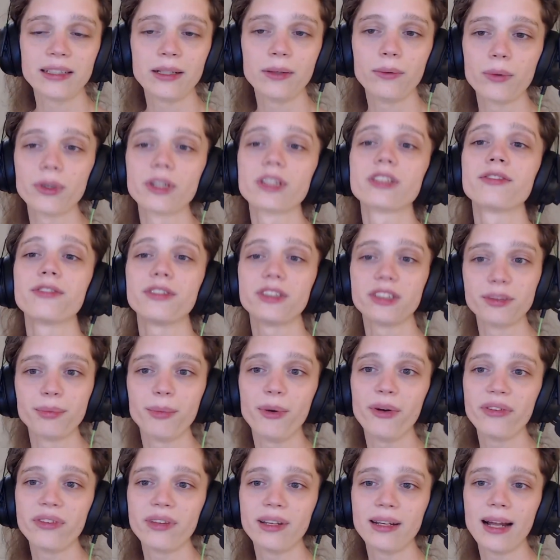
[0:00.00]
It works for
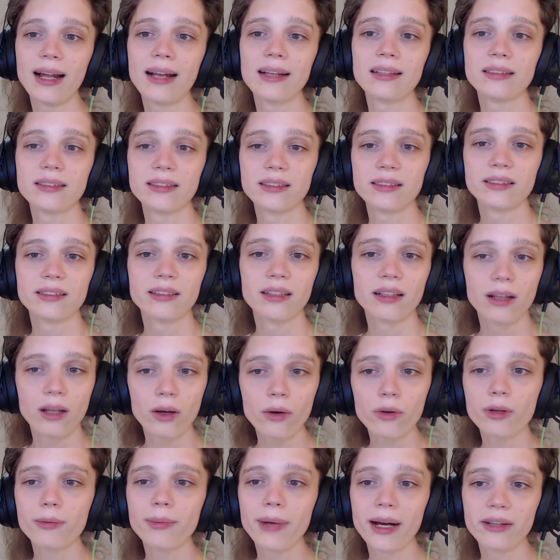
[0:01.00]
smooth analysis. The
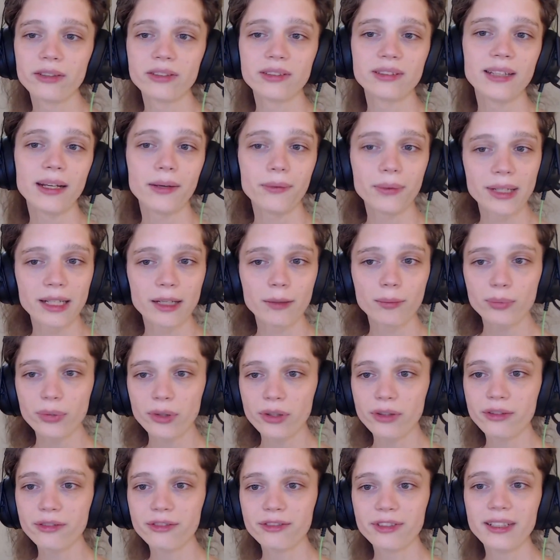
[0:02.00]
lower bound that we can
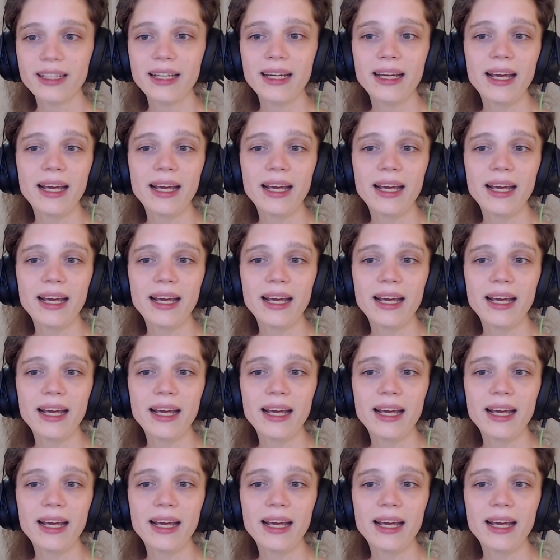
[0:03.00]
prove,